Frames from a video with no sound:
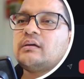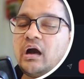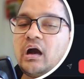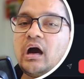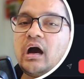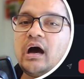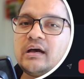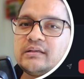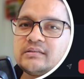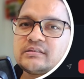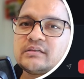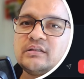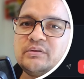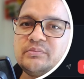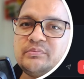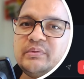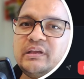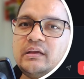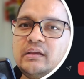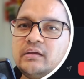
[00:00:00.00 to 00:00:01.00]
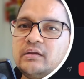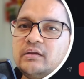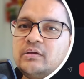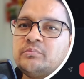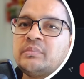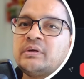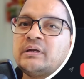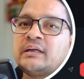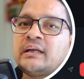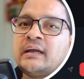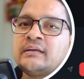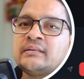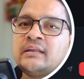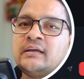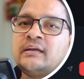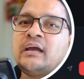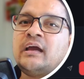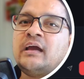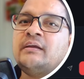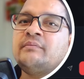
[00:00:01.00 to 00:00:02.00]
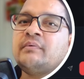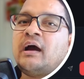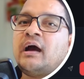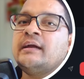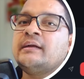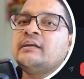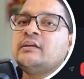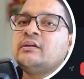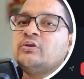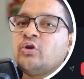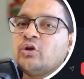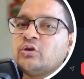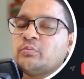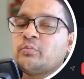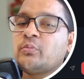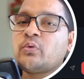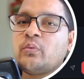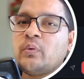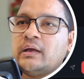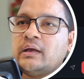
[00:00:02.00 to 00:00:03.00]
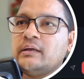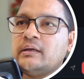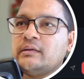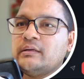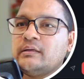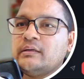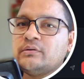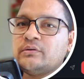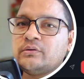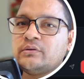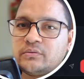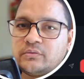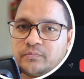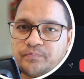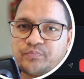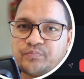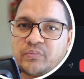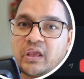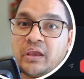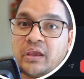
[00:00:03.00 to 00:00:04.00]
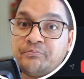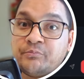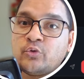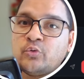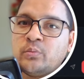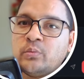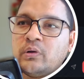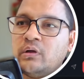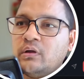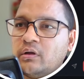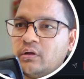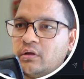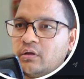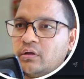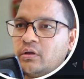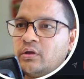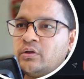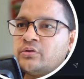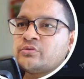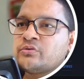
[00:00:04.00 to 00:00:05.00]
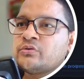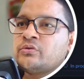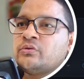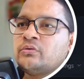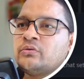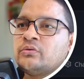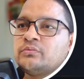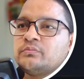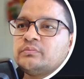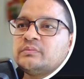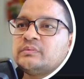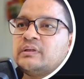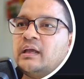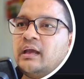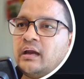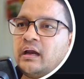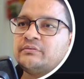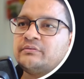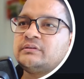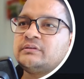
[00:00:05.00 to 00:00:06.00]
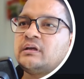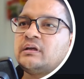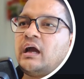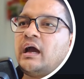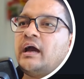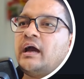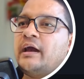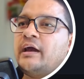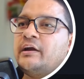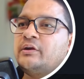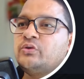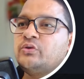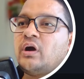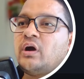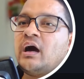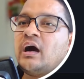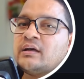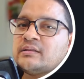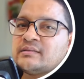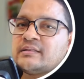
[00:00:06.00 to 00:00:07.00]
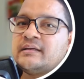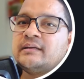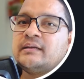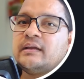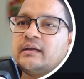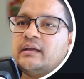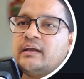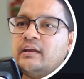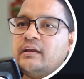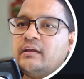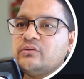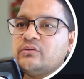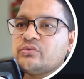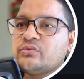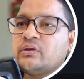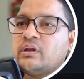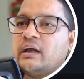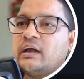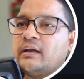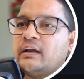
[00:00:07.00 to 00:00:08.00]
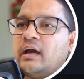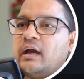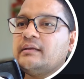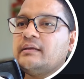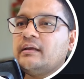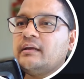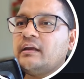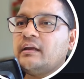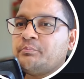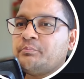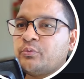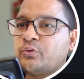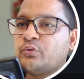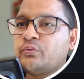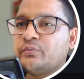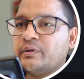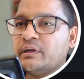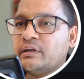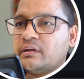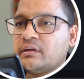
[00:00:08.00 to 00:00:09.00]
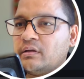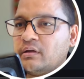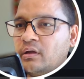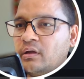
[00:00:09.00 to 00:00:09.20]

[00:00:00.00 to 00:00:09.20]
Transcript: asked me, but at that time I did not provide here approval. So thereafter I had to ask it again so that I can approve it.